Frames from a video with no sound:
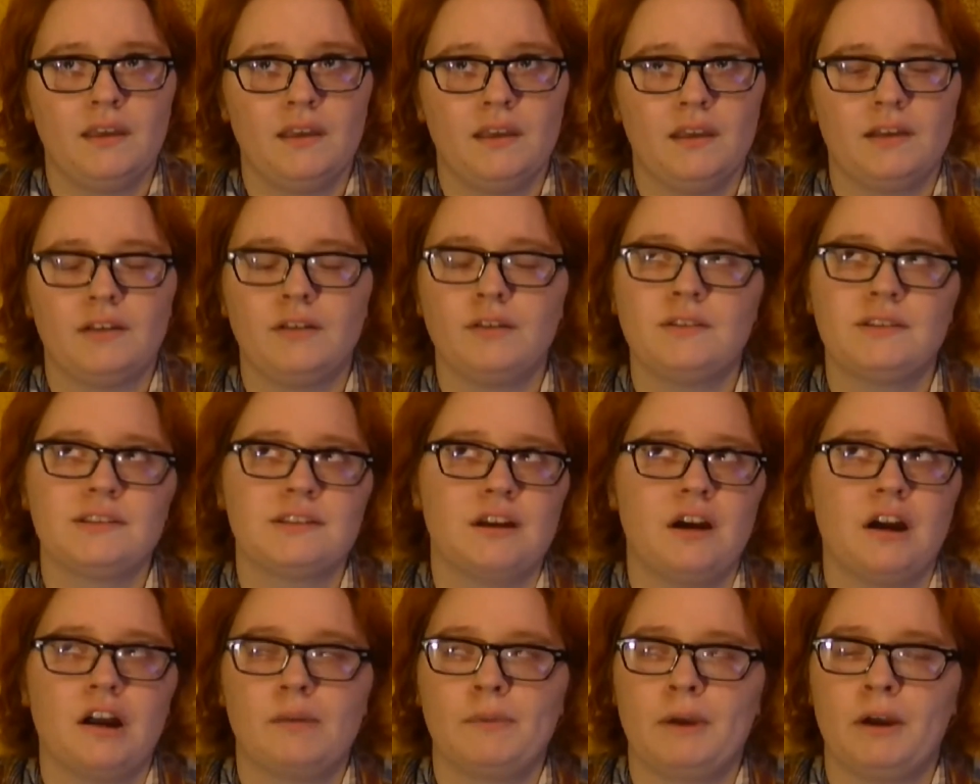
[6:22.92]
And all this
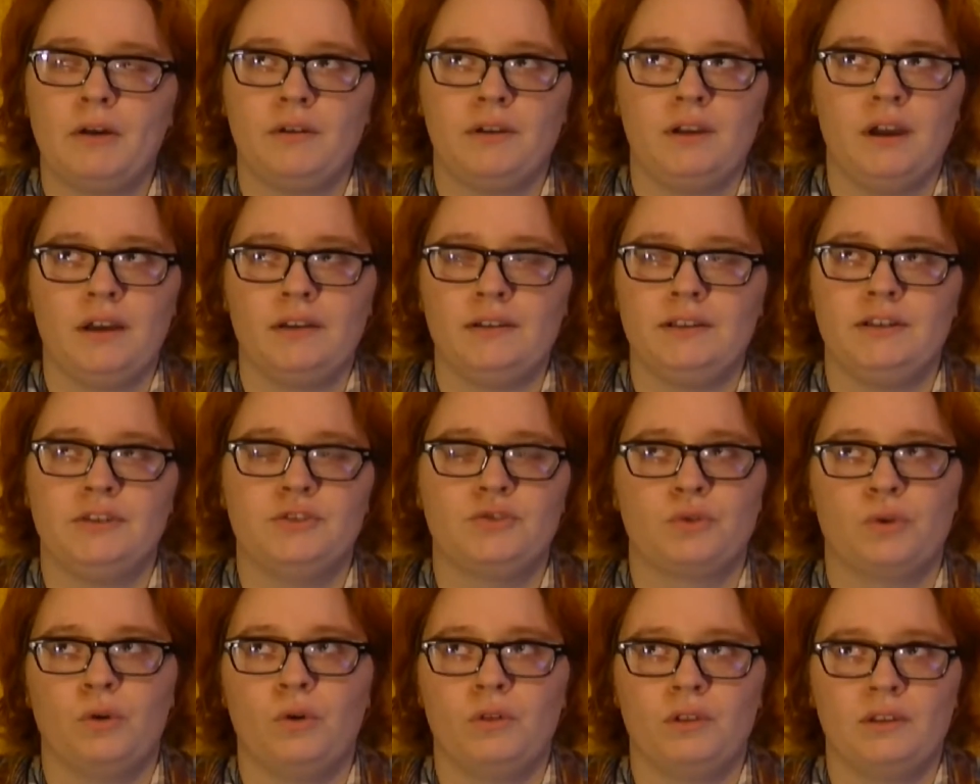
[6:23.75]
talk about gun
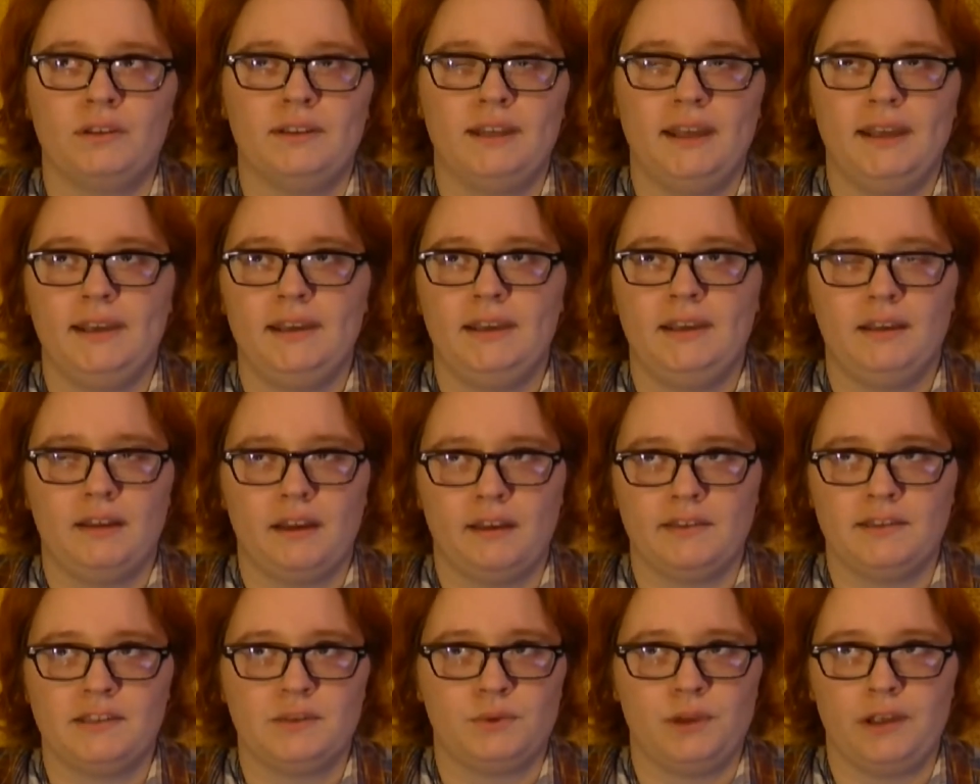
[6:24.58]
control and taking
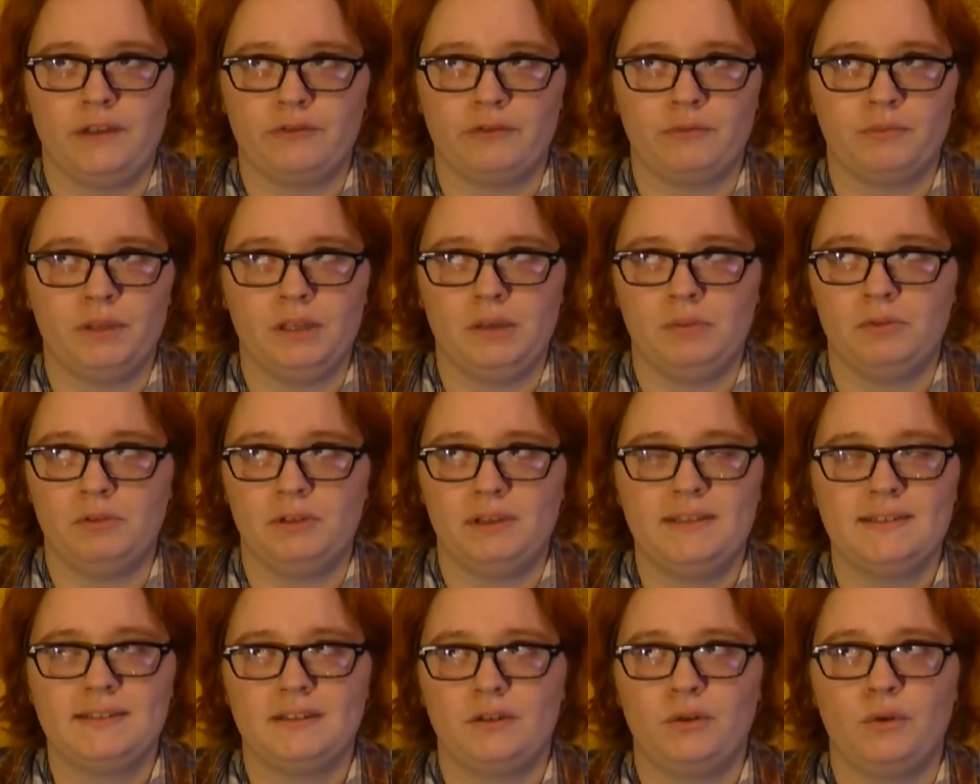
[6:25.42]
guns away from people
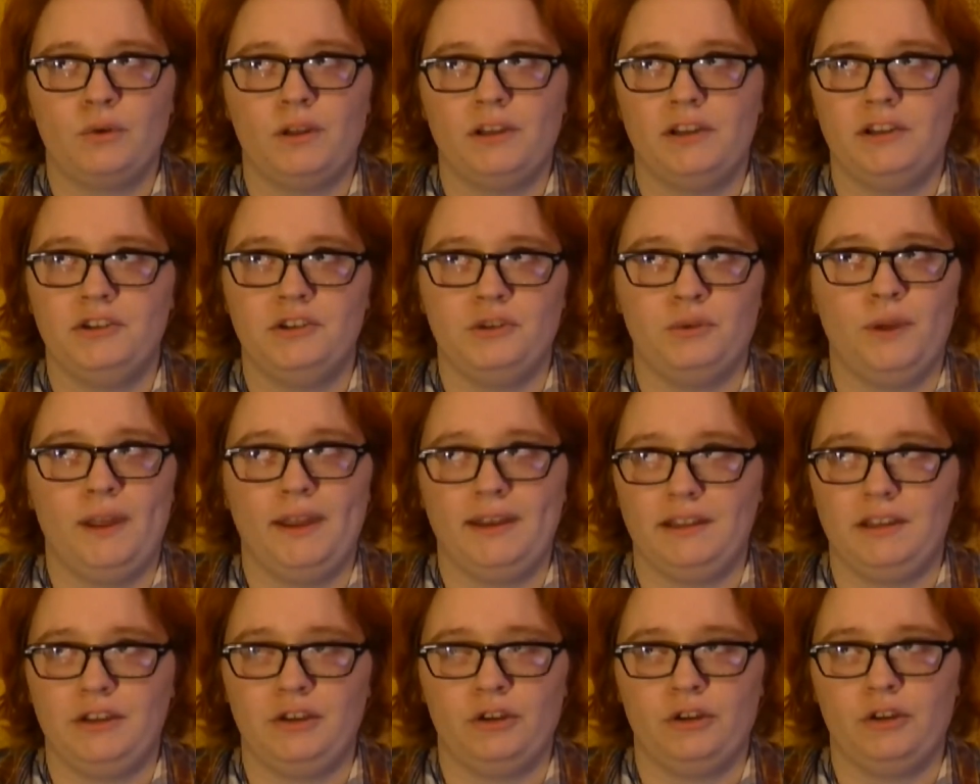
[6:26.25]
isn't going to do
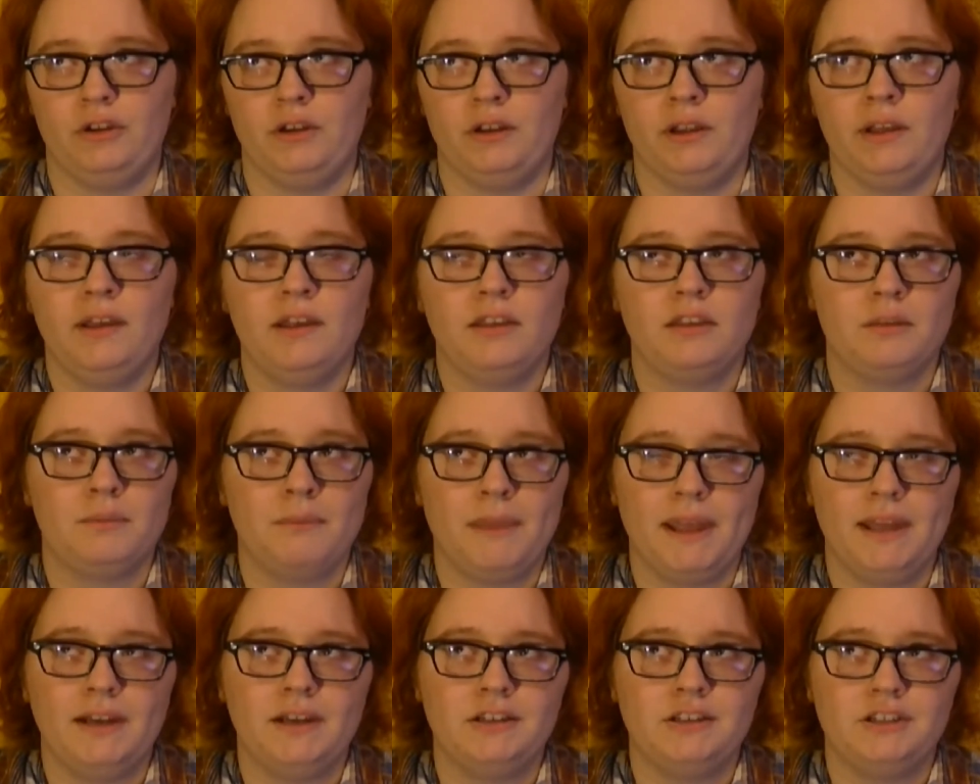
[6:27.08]
any good. The
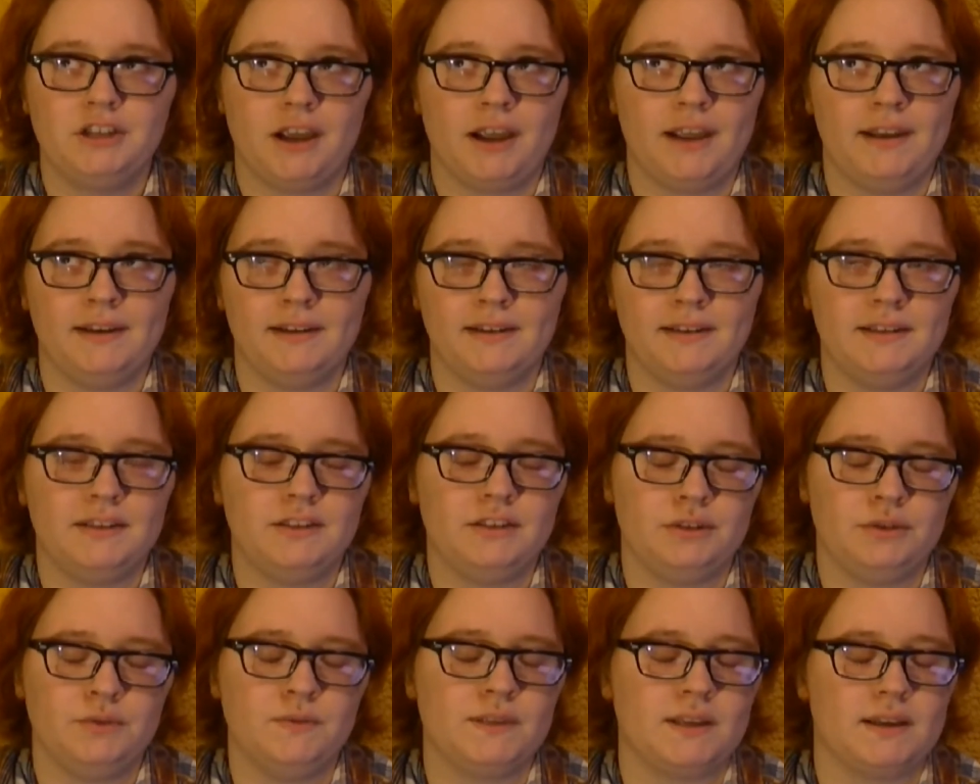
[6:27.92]
man in China
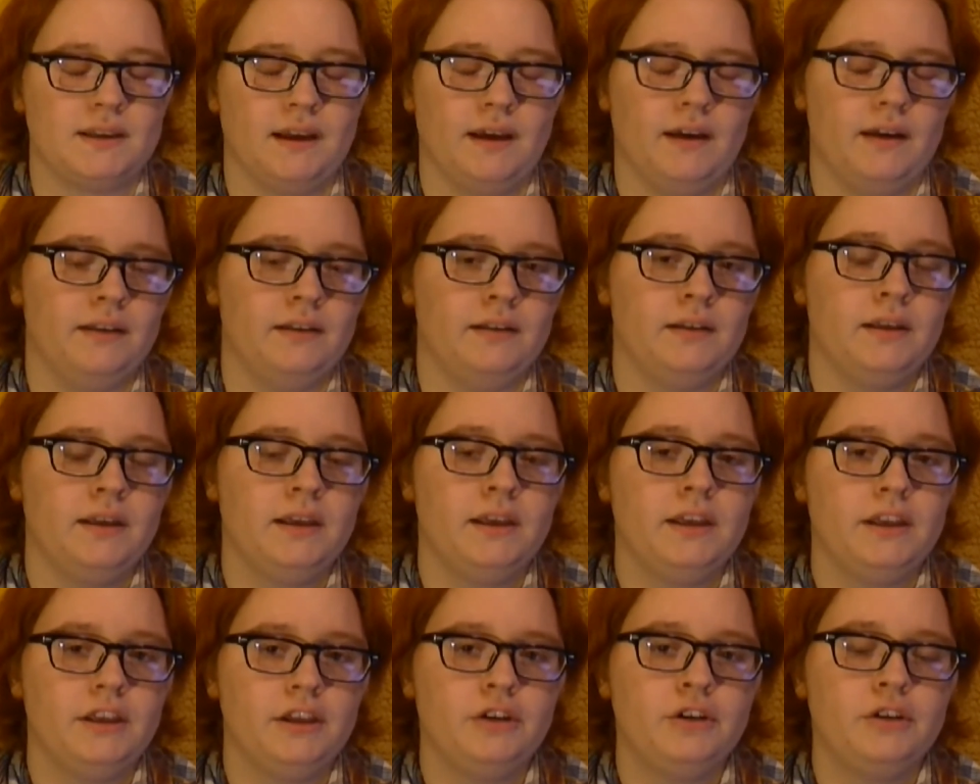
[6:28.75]
didn't use a gun.
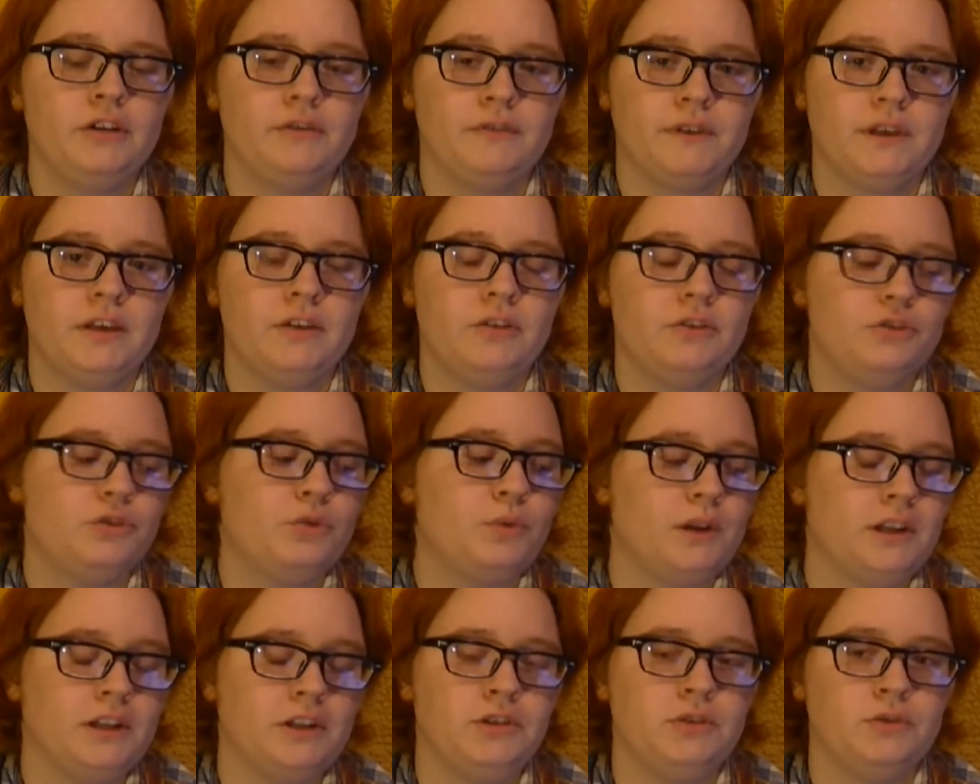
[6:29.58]
He could have killed
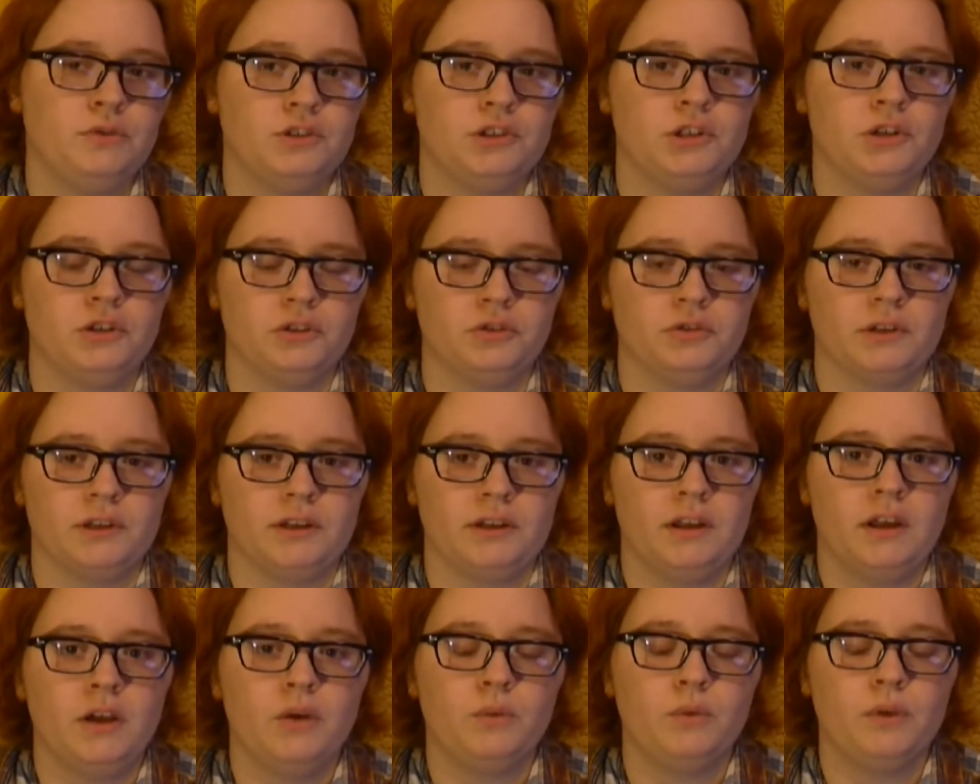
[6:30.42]
22
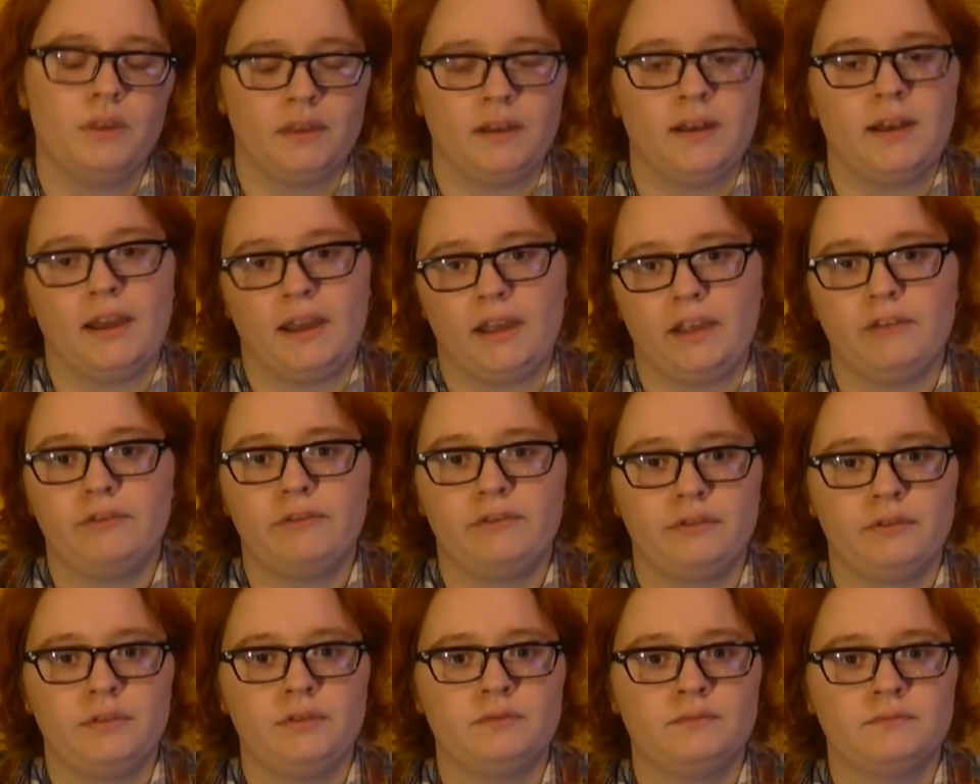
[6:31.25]
children with a
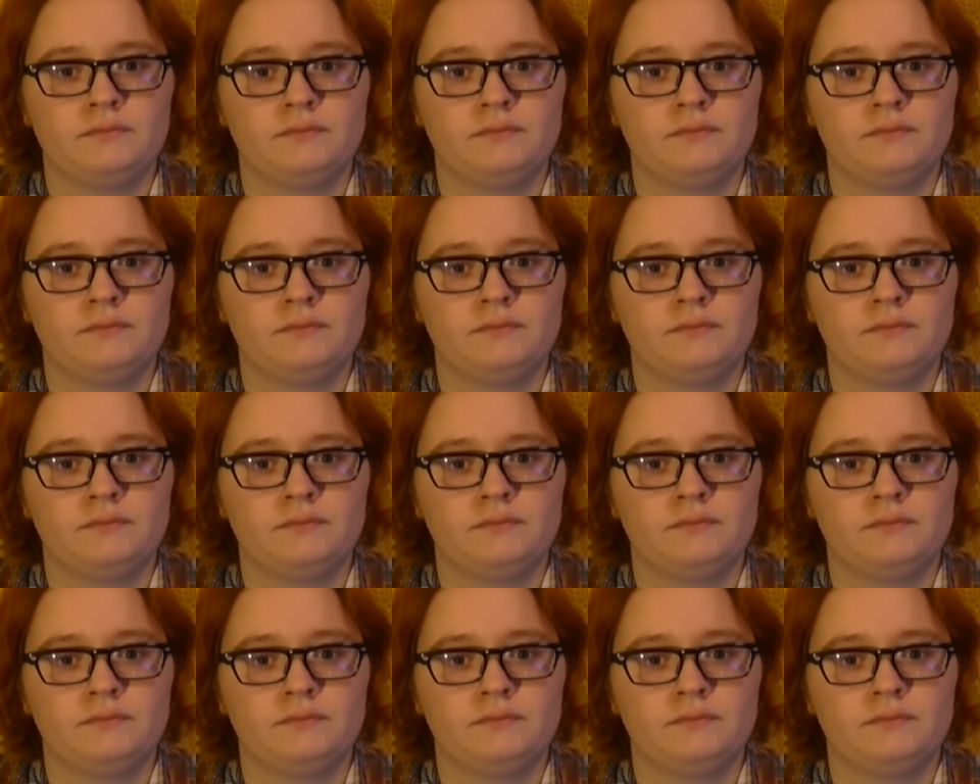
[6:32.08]
knife.